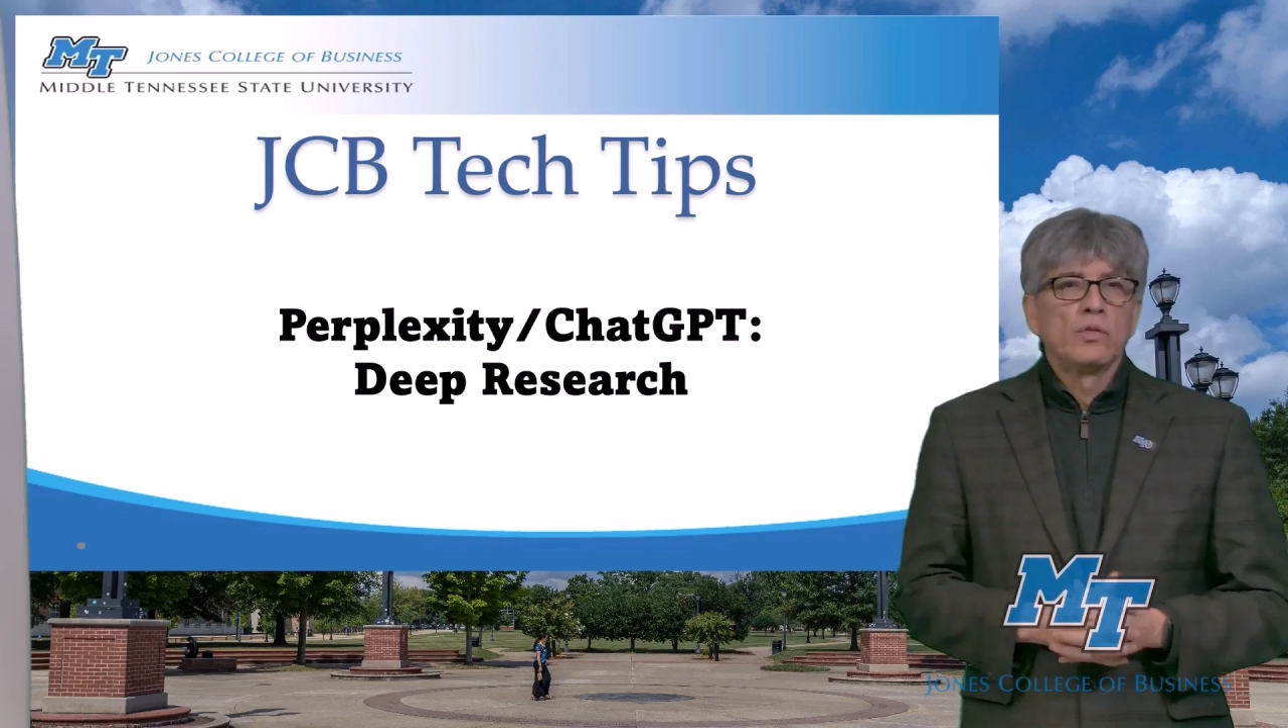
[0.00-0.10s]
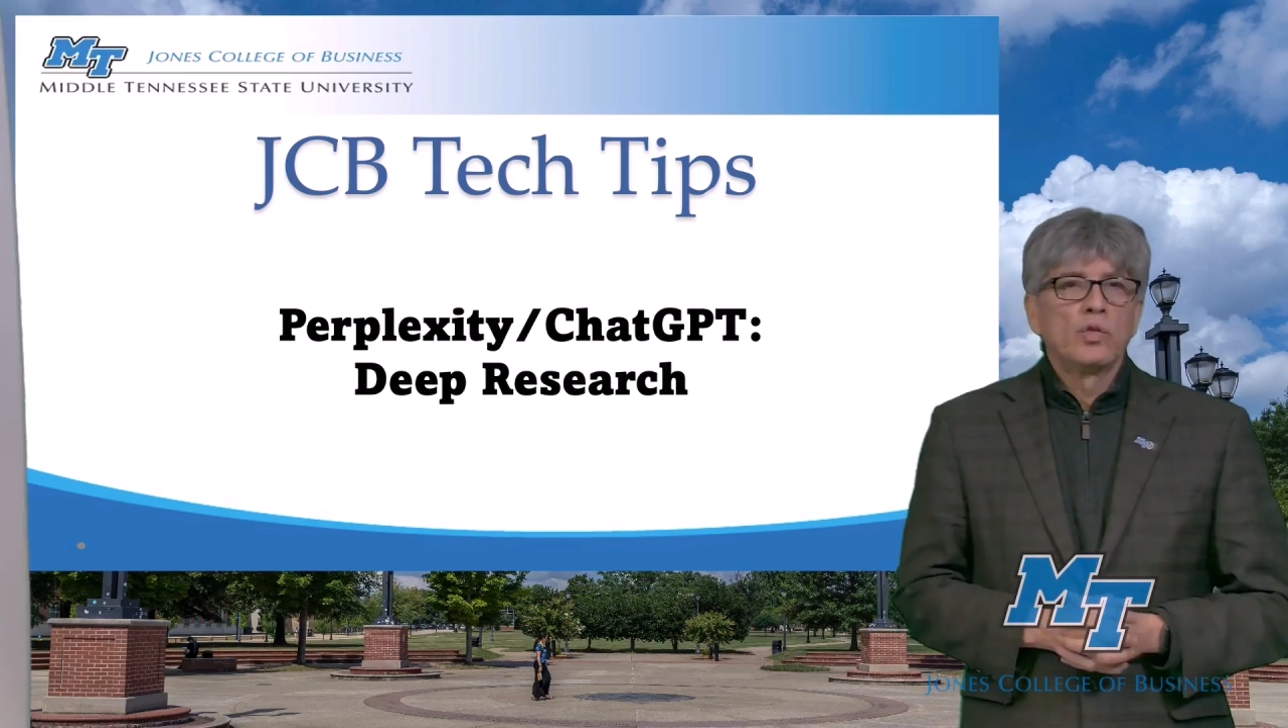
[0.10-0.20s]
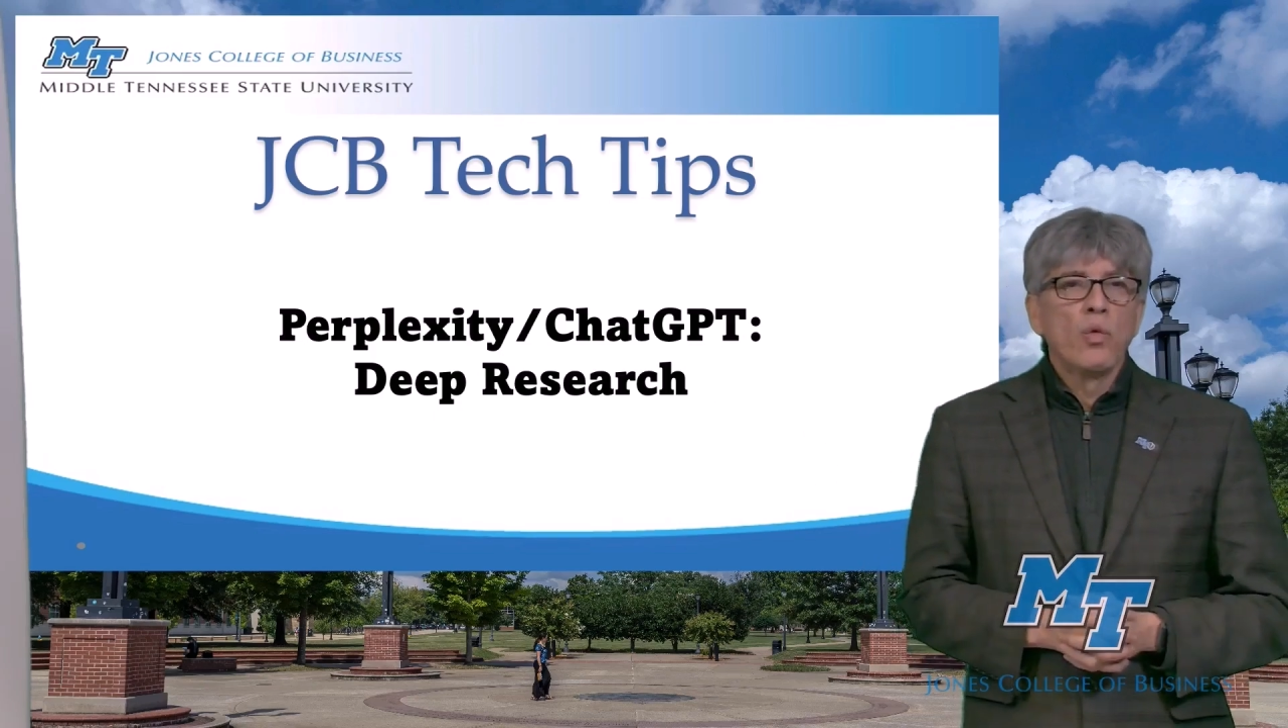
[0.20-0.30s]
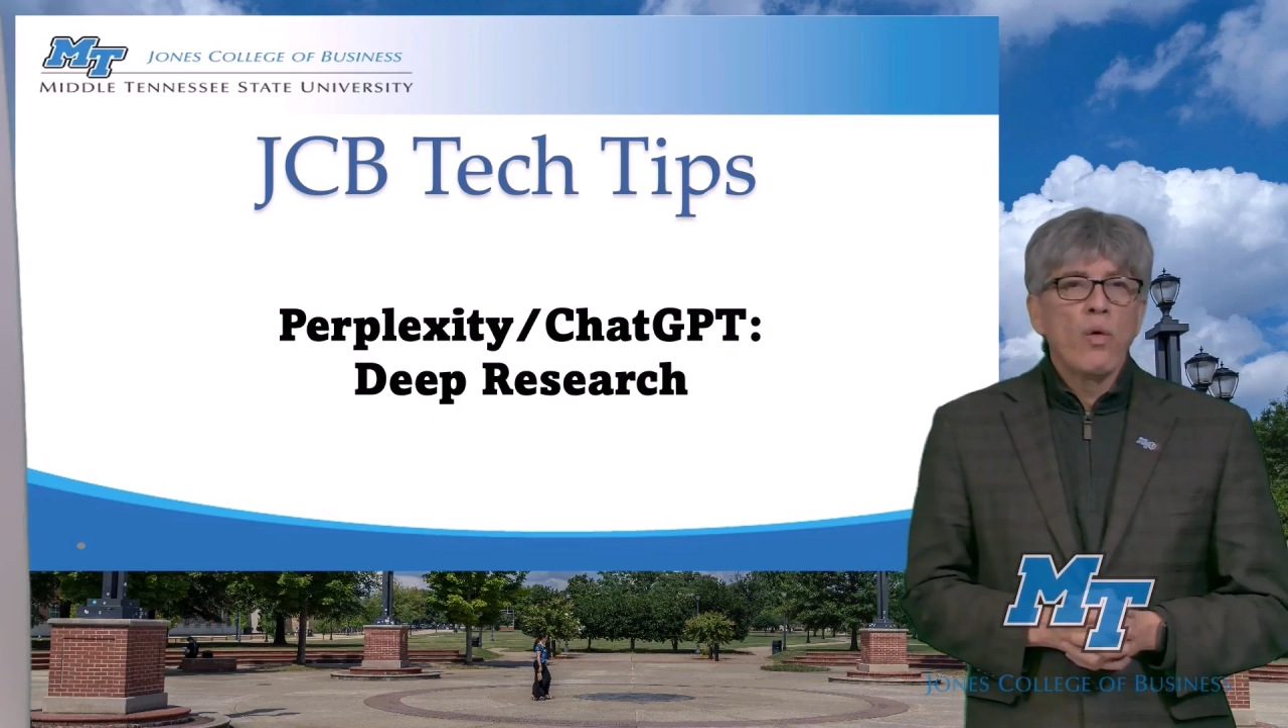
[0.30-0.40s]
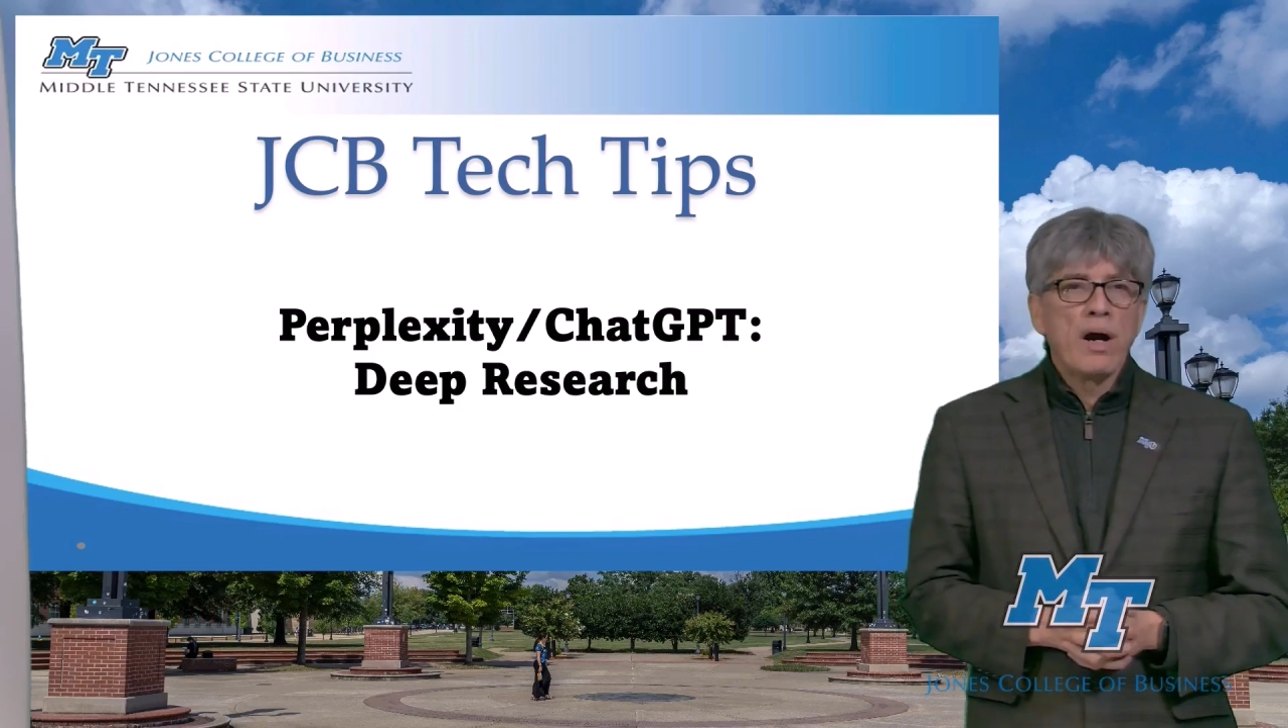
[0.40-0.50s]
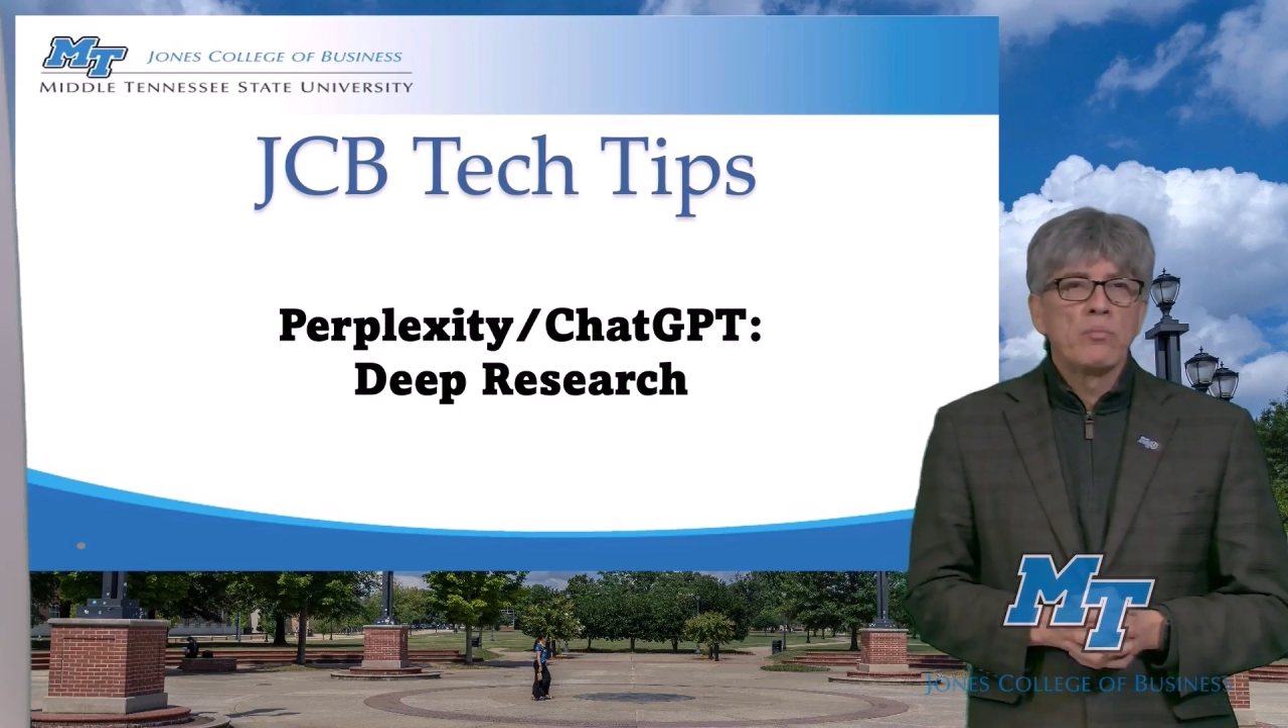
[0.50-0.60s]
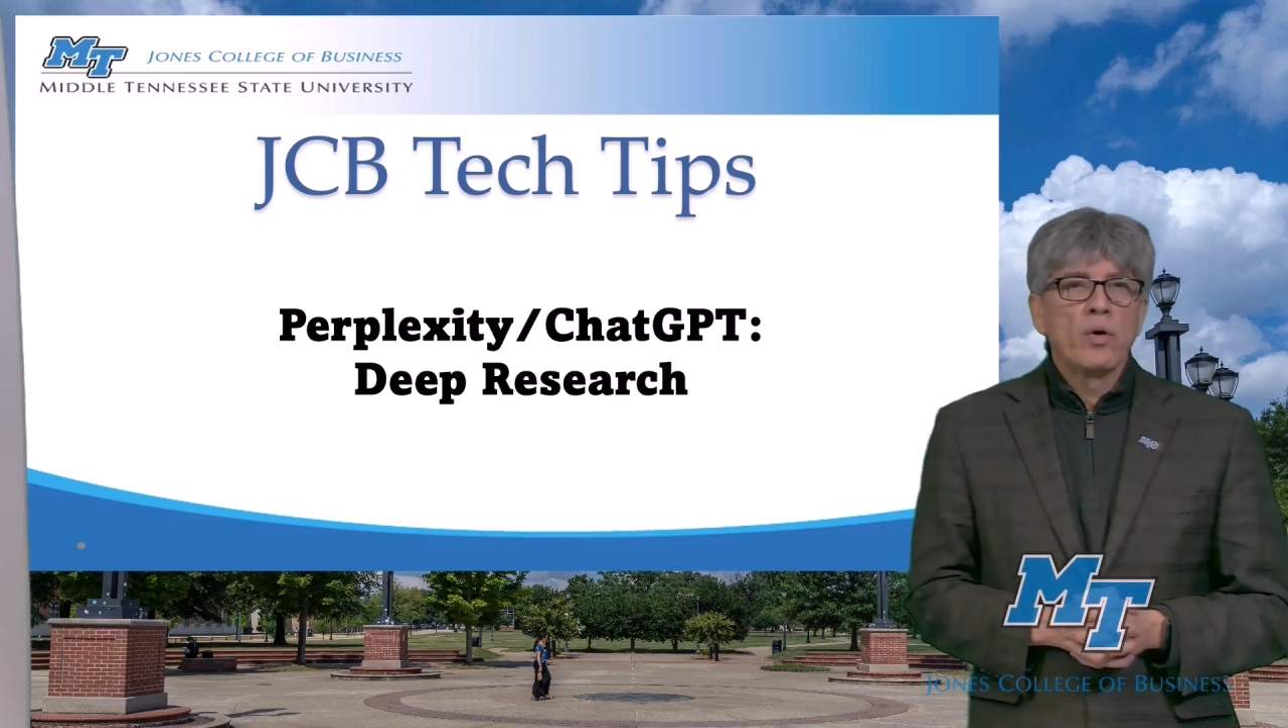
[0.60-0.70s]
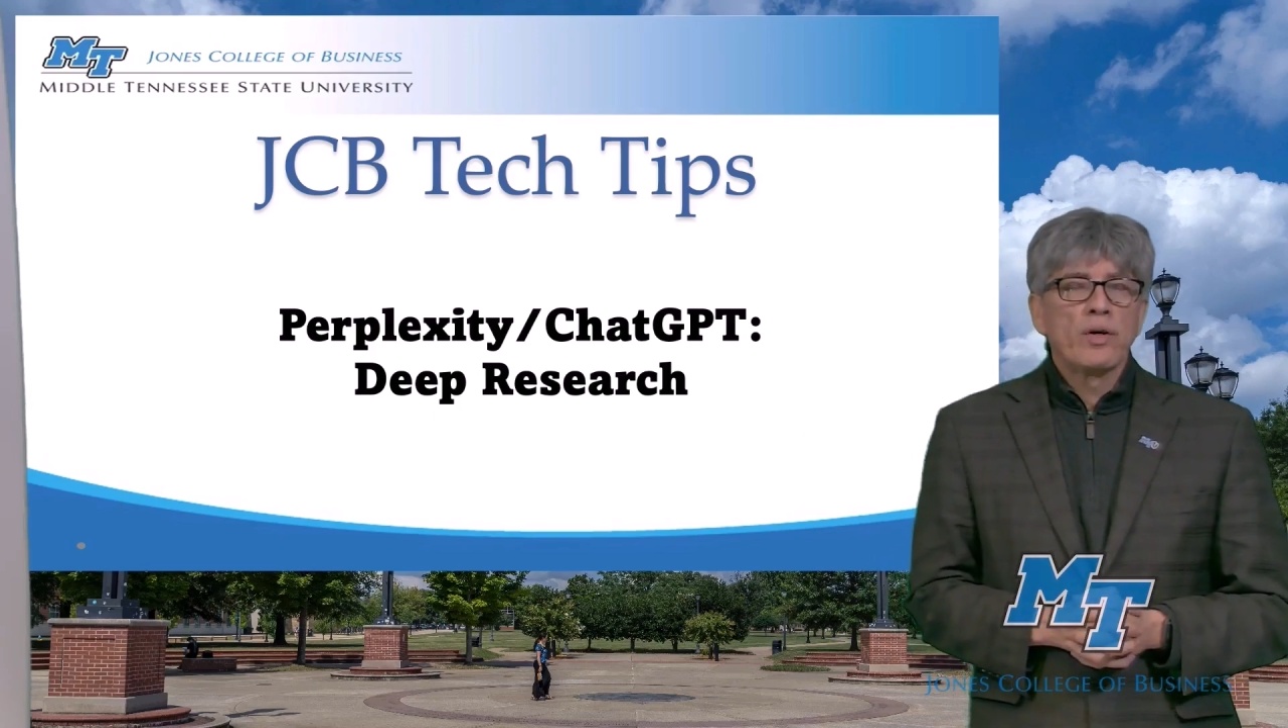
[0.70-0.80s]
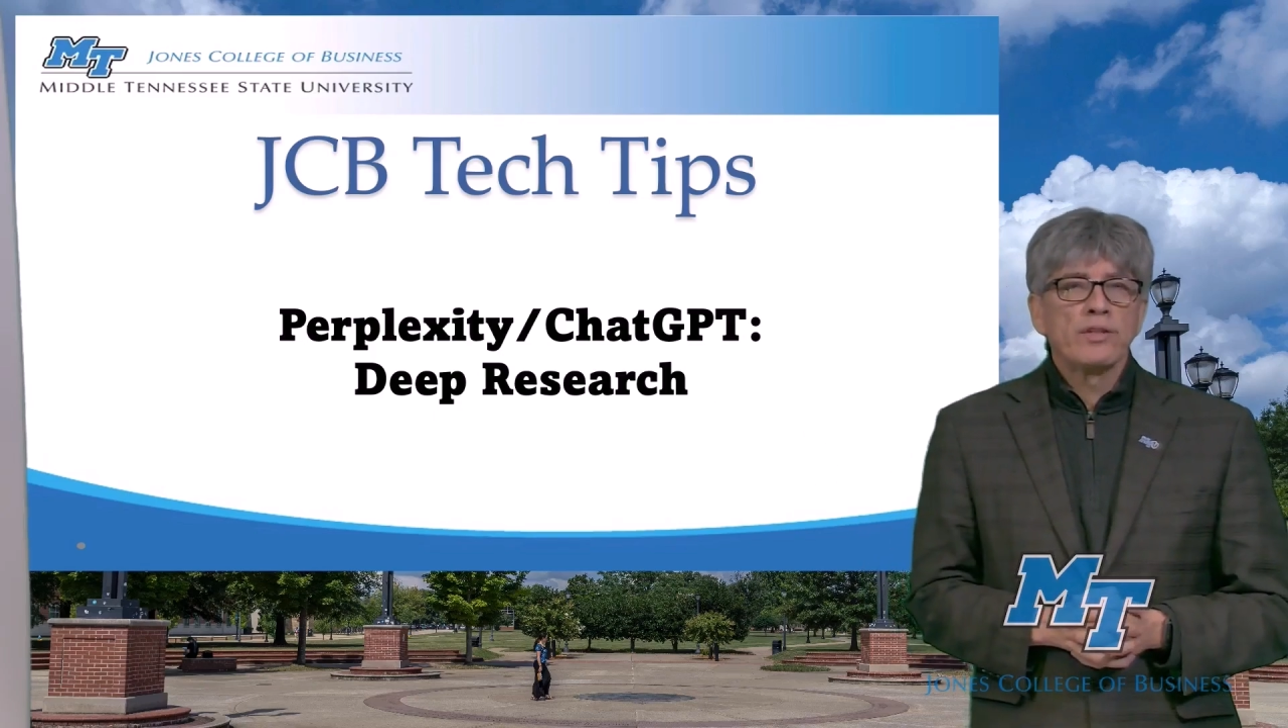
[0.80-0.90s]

to one more